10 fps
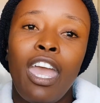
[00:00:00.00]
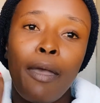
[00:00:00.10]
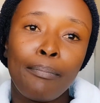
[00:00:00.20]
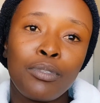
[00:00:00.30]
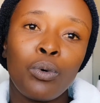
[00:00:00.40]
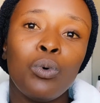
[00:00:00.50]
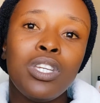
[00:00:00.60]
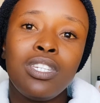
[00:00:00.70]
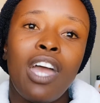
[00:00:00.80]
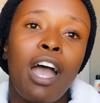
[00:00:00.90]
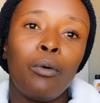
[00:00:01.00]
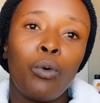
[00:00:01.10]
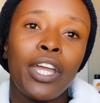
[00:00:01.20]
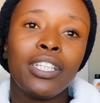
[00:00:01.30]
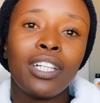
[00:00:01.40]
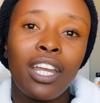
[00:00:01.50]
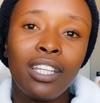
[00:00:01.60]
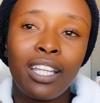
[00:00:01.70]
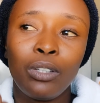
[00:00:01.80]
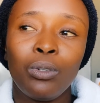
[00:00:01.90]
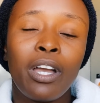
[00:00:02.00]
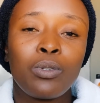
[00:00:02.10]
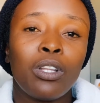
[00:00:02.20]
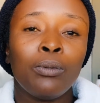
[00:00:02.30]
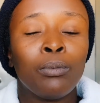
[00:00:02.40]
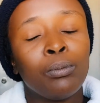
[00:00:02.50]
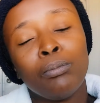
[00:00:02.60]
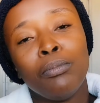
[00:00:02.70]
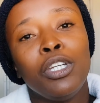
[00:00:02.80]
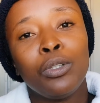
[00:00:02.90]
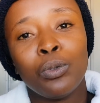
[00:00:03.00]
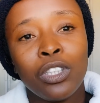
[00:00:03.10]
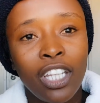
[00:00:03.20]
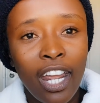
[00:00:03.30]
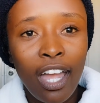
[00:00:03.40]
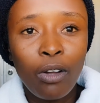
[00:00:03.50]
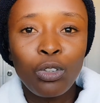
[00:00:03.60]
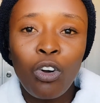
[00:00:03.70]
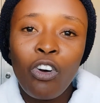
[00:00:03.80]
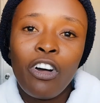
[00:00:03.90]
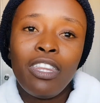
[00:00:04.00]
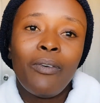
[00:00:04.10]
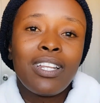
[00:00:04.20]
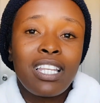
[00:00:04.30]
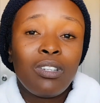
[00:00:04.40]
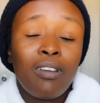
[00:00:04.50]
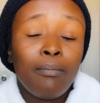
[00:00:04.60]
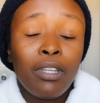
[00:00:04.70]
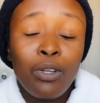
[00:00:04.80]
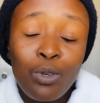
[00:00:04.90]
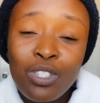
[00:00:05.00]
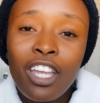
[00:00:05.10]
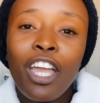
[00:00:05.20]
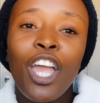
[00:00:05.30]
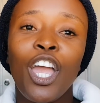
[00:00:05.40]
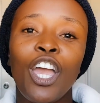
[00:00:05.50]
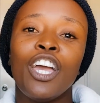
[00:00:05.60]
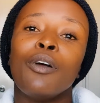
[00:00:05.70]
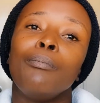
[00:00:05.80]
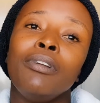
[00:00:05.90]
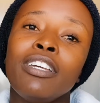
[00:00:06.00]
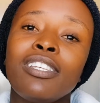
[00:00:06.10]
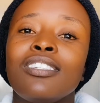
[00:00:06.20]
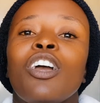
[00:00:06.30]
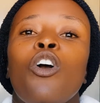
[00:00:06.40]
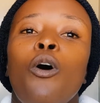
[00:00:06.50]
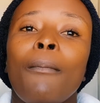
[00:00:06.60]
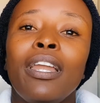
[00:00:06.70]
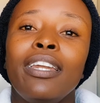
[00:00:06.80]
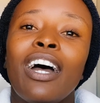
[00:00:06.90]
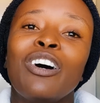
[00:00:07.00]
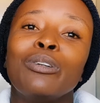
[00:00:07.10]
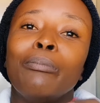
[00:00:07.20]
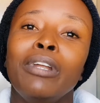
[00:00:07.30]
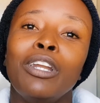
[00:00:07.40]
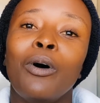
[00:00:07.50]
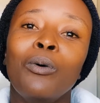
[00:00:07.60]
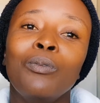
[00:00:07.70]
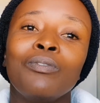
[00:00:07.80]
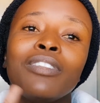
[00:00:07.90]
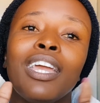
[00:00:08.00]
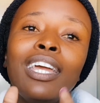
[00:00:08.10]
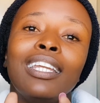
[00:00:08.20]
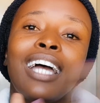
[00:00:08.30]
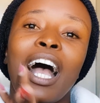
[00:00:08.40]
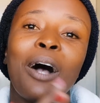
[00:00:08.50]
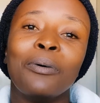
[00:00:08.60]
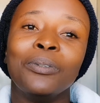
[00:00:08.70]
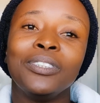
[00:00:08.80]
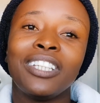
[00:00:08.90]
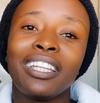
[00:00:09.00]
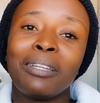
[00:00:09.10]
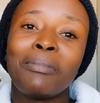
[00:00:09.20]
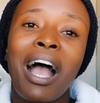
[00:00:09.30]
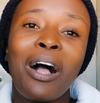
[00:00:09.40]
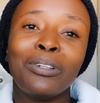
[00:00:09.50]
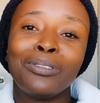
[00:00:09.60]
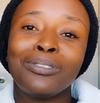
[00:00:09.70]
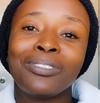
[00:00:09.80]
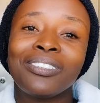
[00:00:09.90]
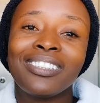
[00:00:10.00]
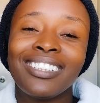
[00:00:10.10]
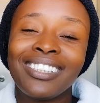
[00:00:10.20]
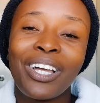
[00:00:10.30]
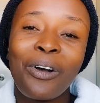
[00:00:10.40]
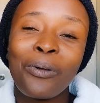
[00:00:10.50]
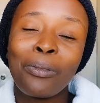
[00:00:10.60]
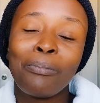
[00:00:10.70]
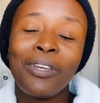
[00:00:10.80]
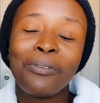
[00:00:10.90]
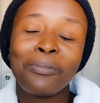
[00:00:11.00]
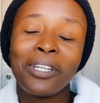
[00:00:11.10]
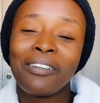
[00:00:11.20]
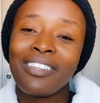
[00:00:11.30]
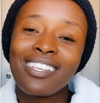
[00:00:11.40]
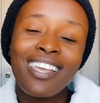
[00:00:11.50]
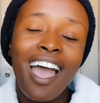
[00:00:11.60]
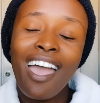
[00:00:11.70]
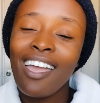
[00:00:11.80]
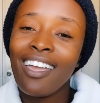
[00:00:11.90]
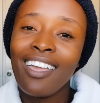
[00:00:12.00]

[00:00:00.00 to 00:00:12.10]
apps which are quite great that you guys want me to try out, or the ones that you have been using, please comment down below and I'll check them out. So with me, Queen of the Sky,